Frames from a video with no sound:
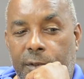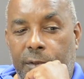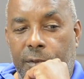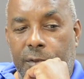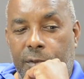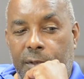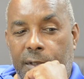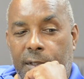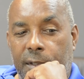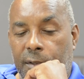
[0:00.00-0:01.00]
You know, so
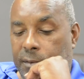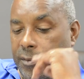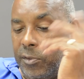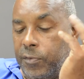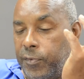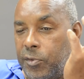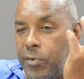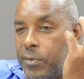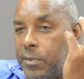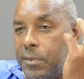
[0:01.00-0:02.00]
you know Christopher
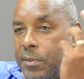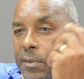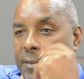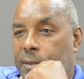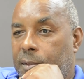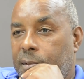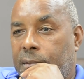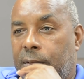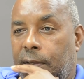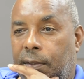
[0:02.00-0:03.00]
Jordan.
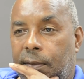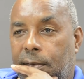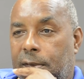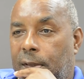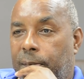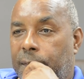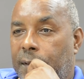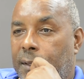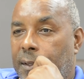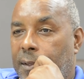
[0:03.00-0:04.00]
You know, same
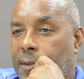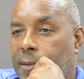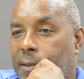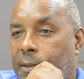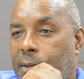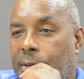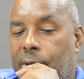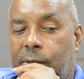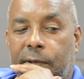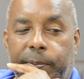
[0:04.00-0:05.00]
thing. You
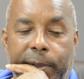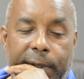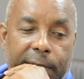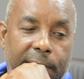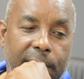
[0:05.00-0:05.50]
know, Chris played.